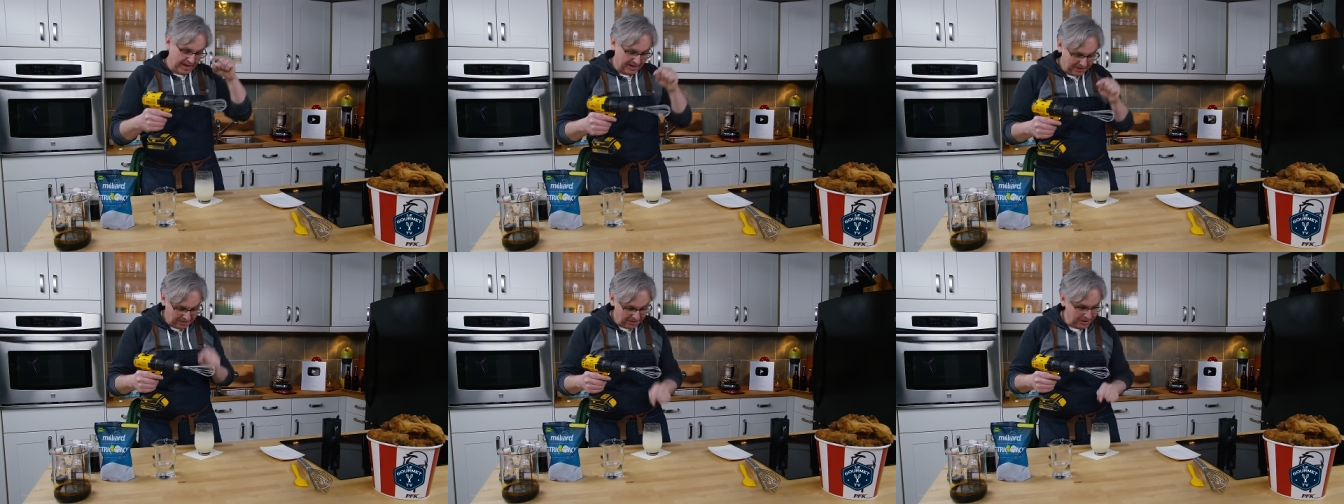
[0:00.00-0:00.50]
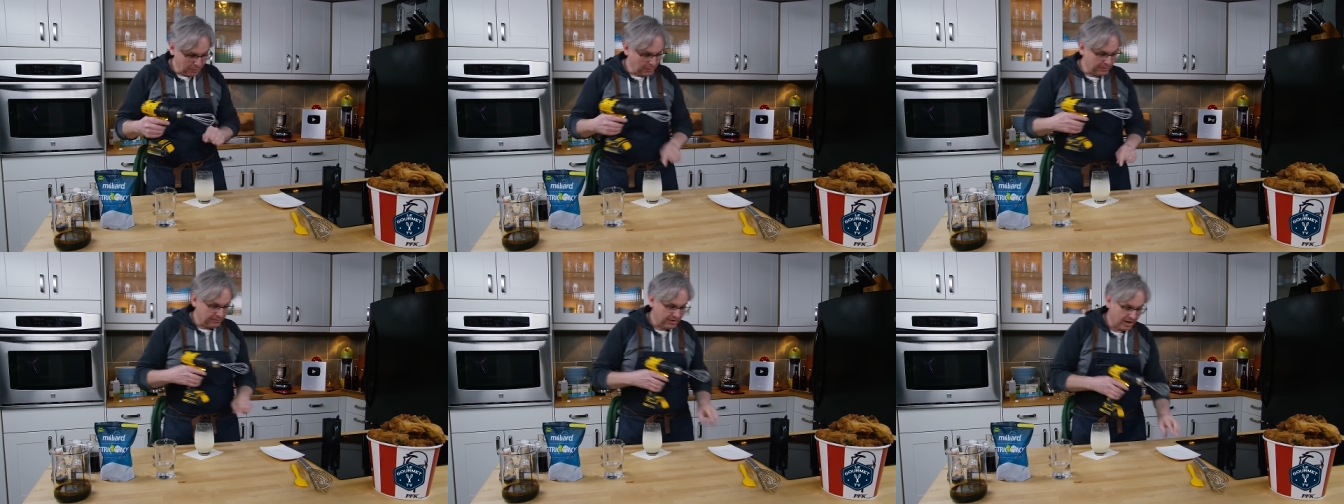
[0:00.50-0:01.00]
and I think
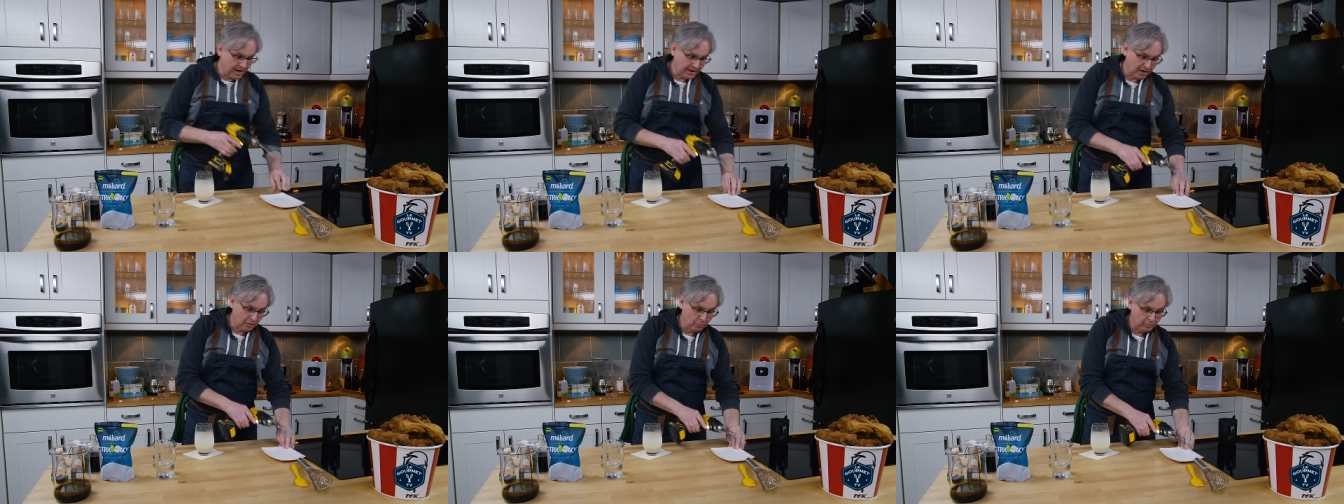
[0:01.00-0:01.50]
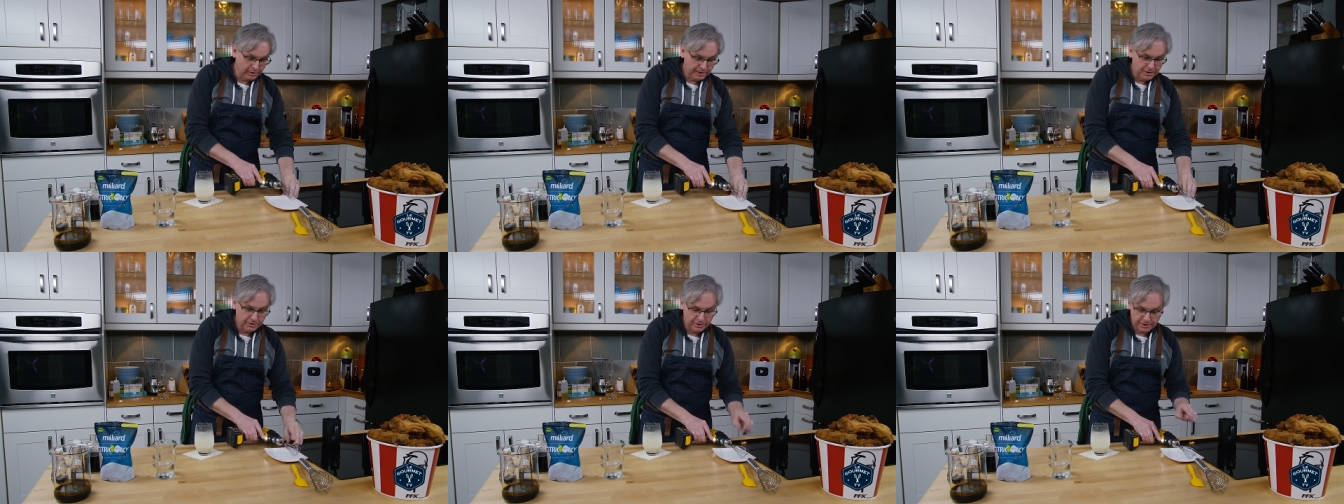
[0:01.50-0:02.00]
we've got a
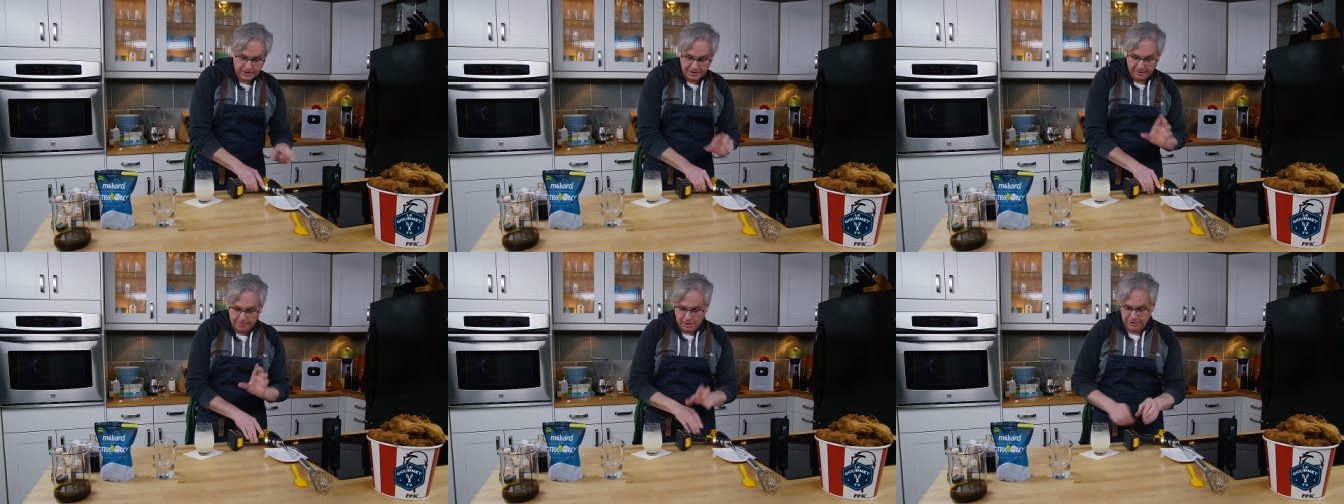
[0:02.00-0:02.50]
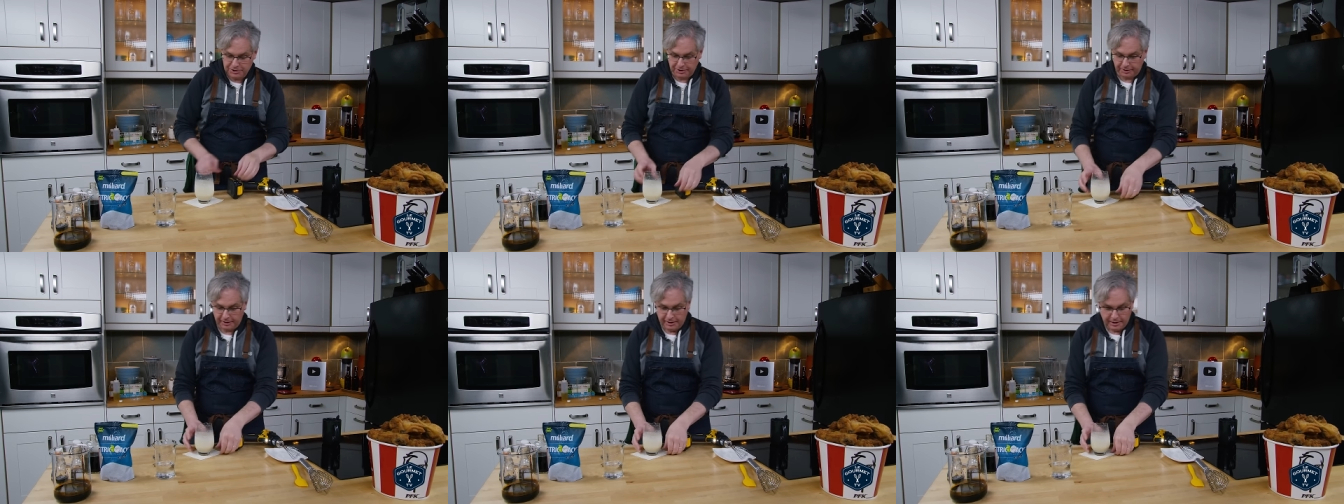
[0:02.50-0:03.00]
really good
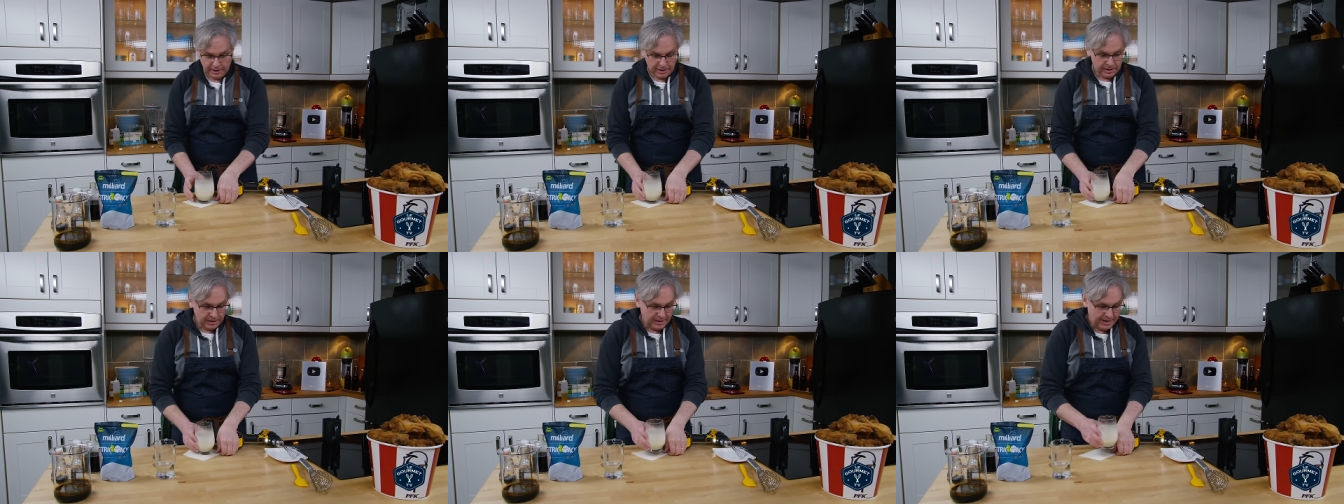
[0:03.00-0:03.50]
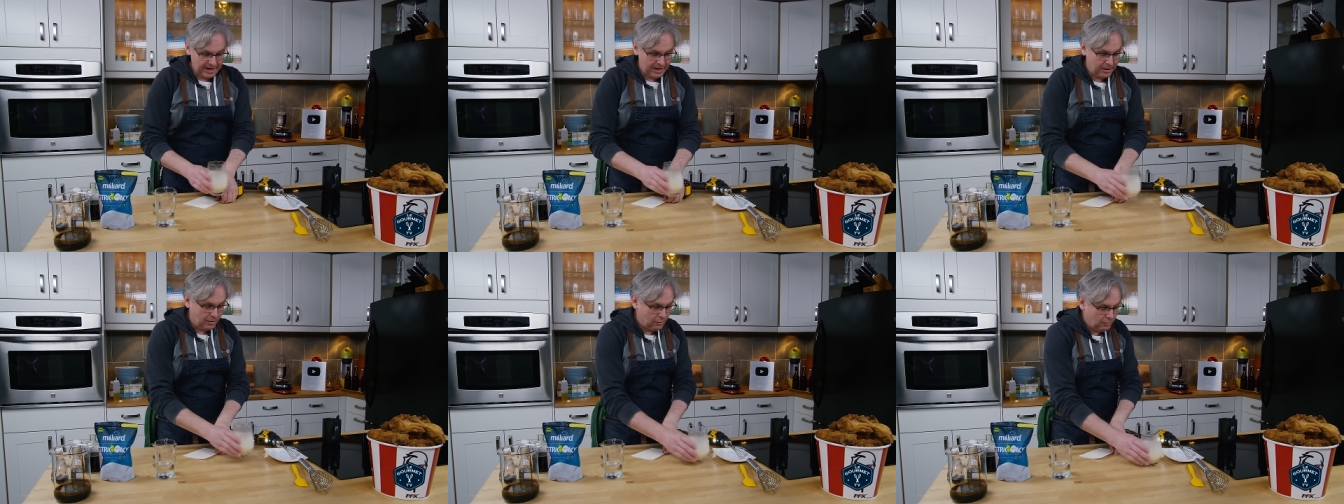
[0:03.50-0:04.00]
emulsion.
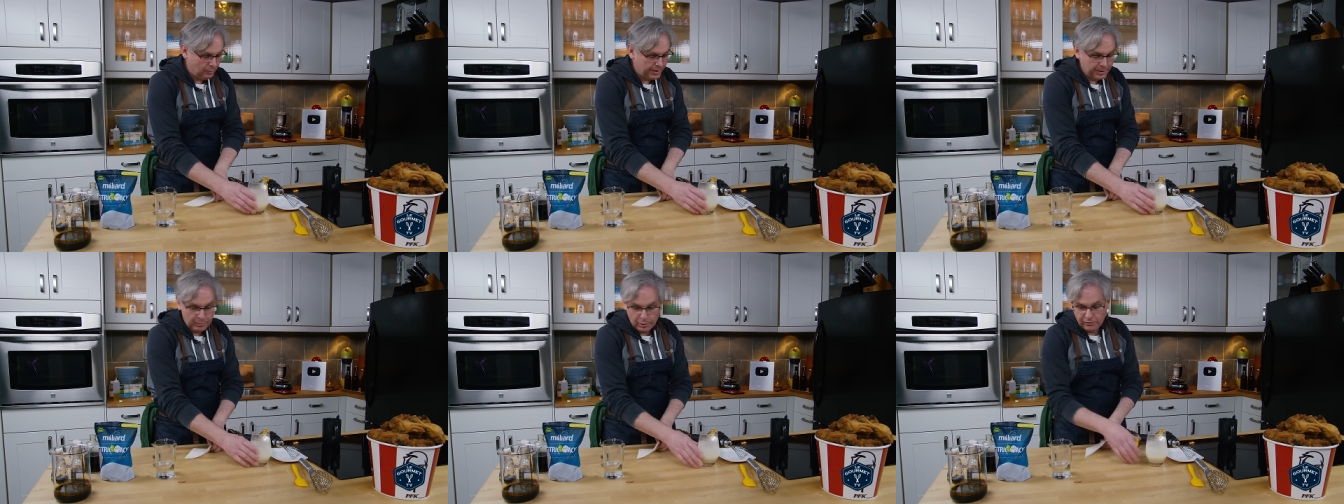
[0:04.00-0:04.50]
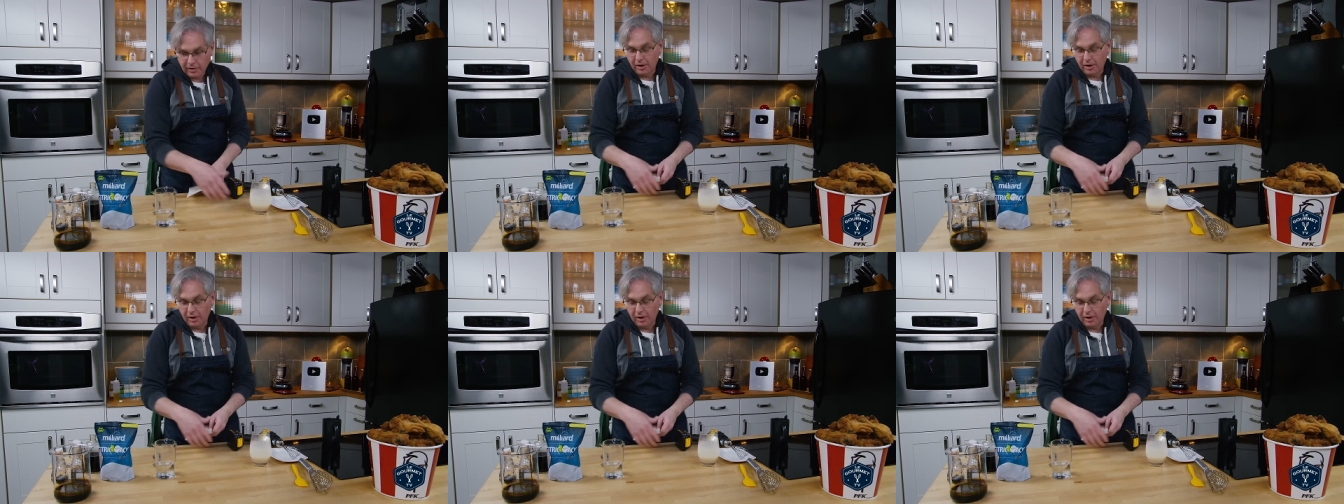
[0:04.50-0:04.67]
Now we move